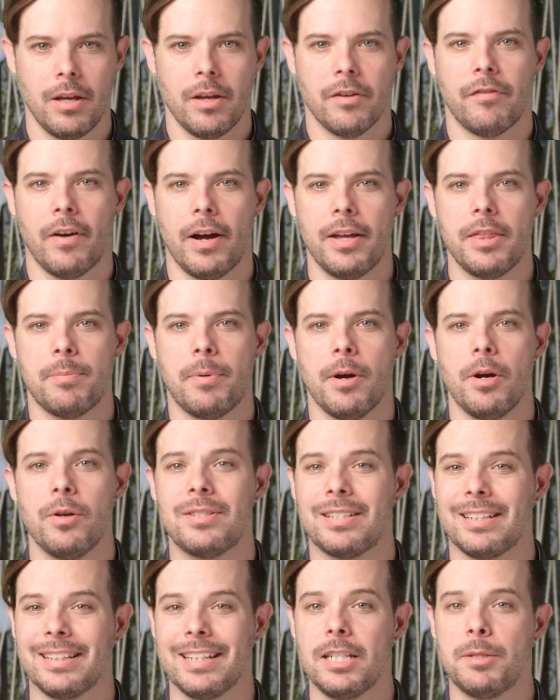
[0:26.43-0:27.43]
Find the
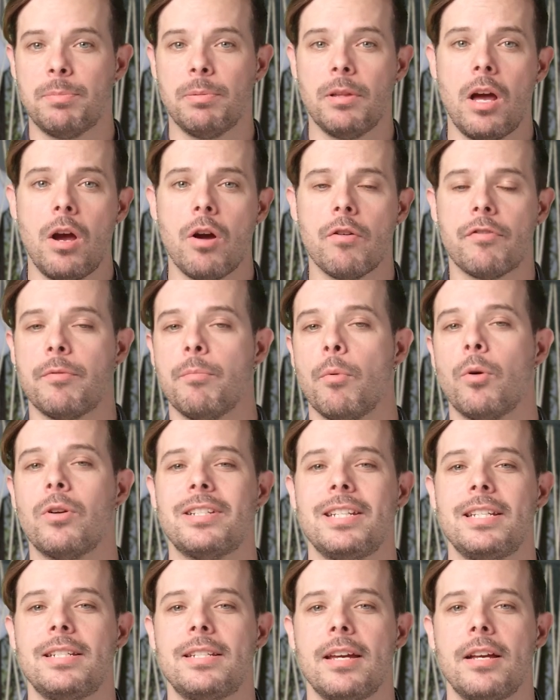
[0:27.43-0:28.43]
post linked below for more
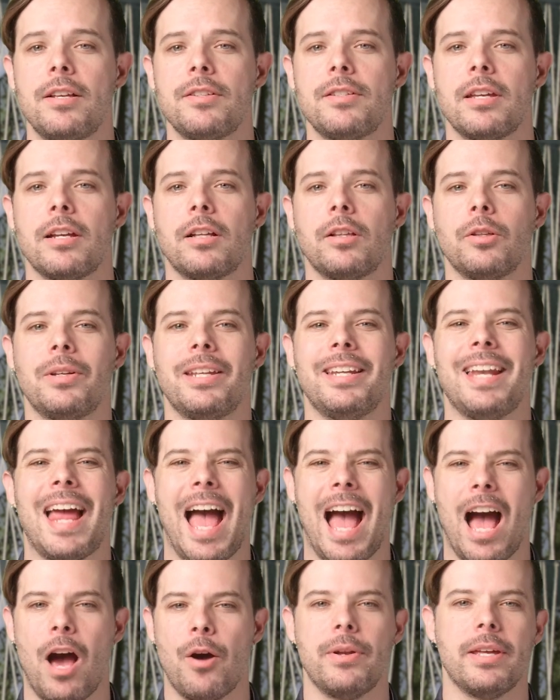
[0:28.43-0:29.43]
details, including
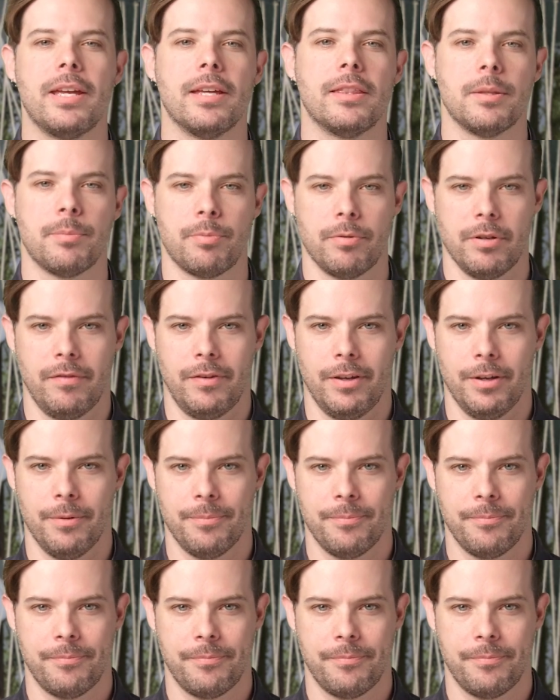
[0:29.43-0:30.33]
how to get the preview.